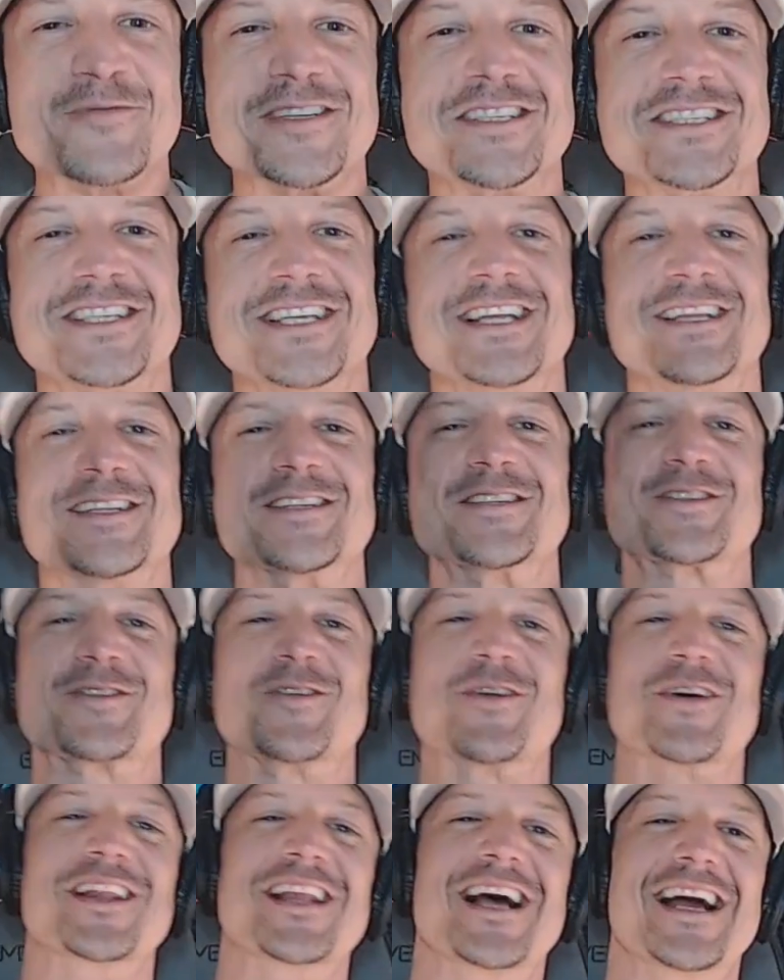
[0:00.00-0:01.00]
was seeing the
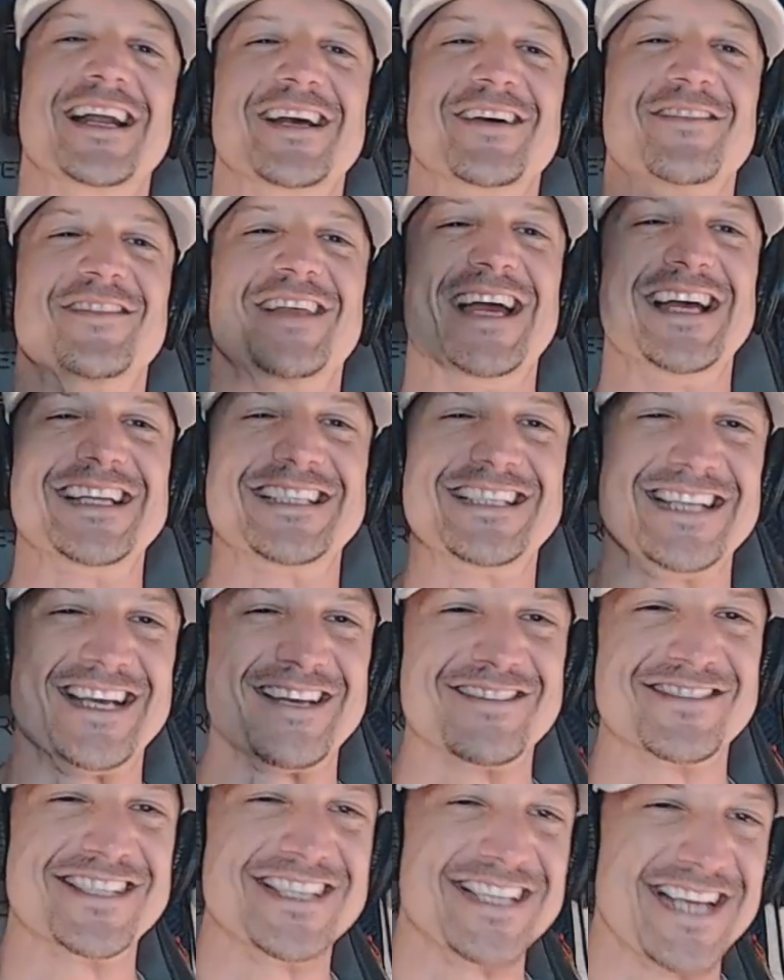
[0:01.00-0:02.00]
scoreline of the
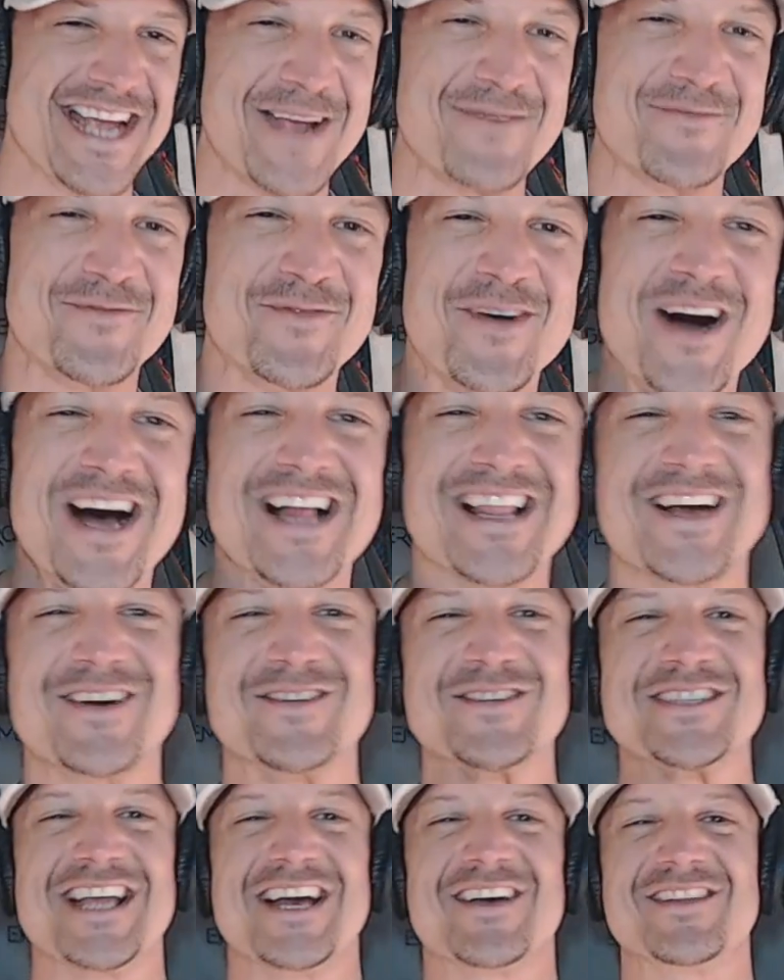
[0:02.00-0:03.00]
SDFC game while I
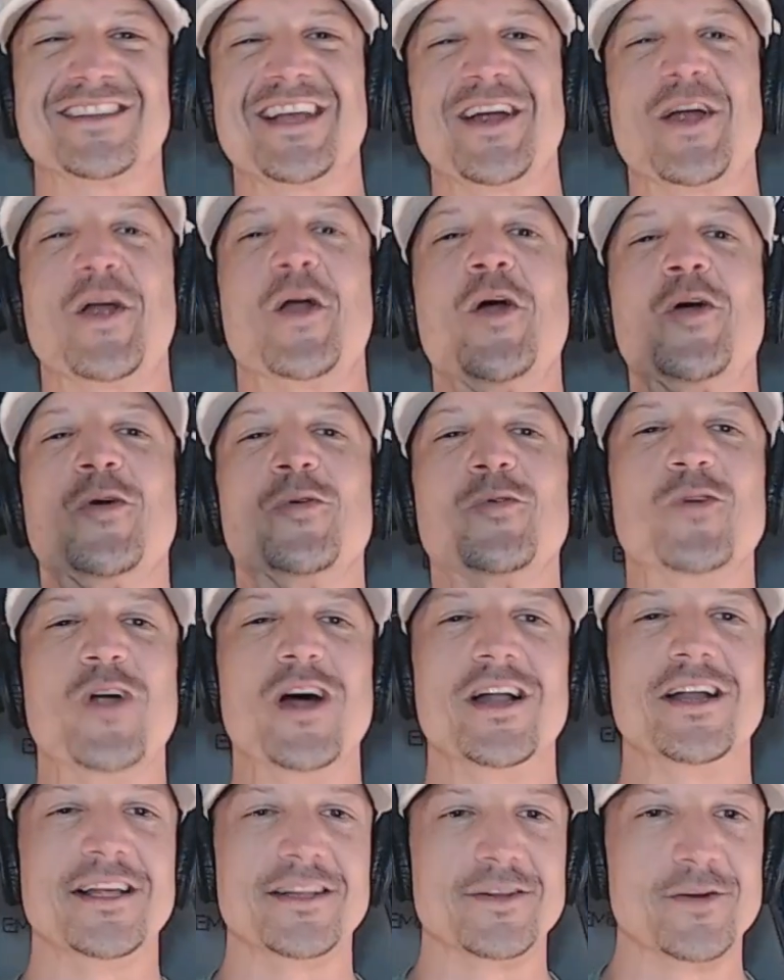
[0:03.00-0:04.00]
was out there
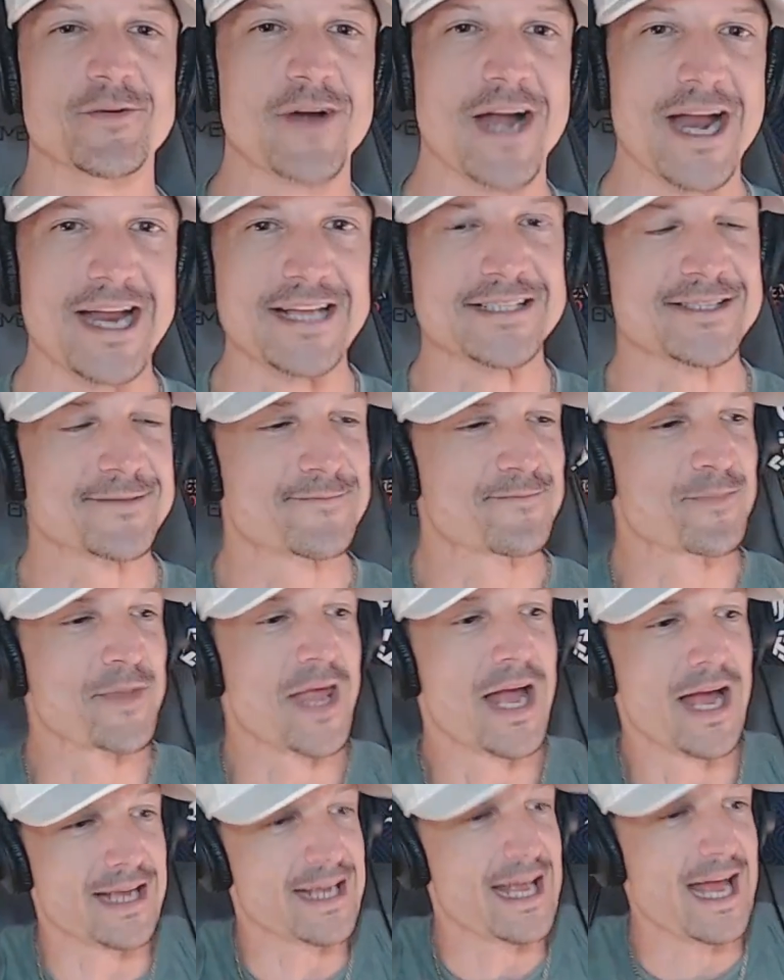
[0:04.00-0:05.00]
running the race.
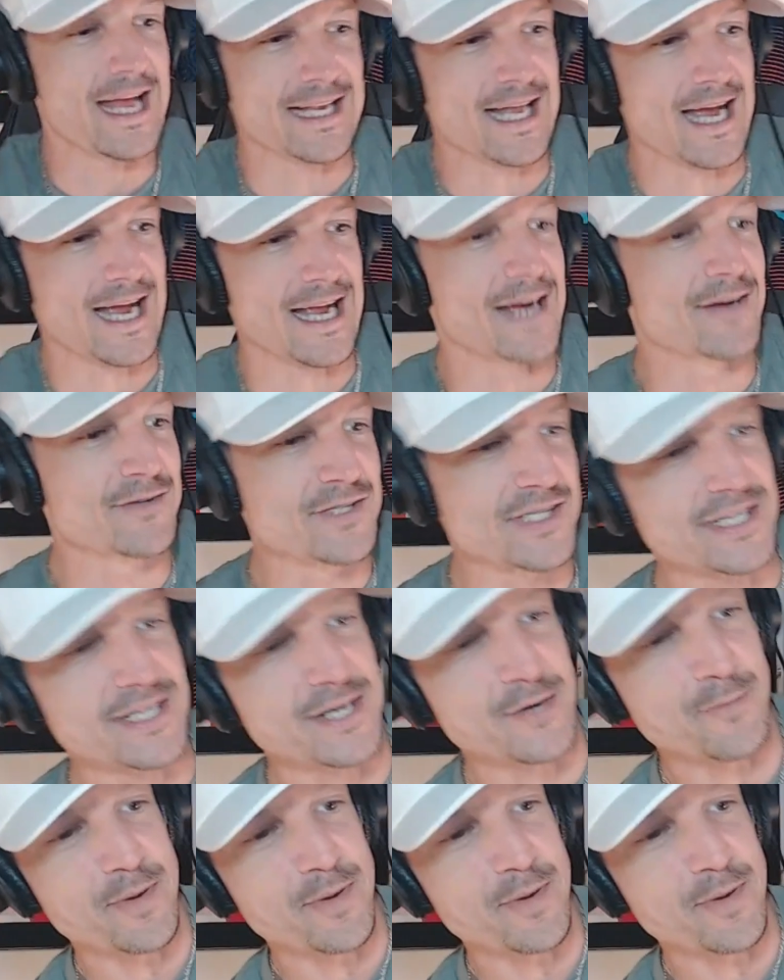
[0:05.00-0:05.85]
I can't lie, I was a little